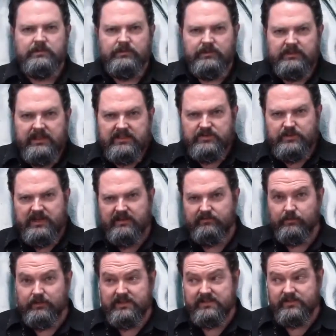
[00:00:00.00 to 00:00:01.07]
Well, next we
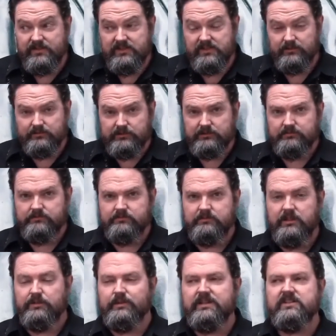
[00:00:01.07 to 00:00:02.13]
have the race of silver.
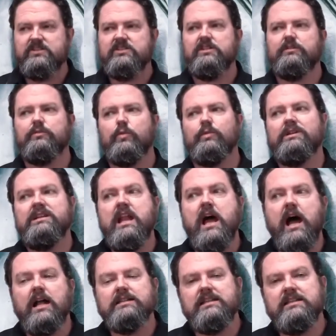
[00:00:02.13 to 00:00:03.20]
Now, the race of silver were
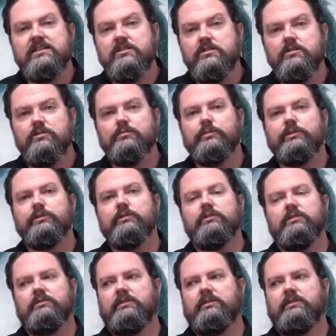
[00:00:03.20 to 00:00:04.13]
not as noble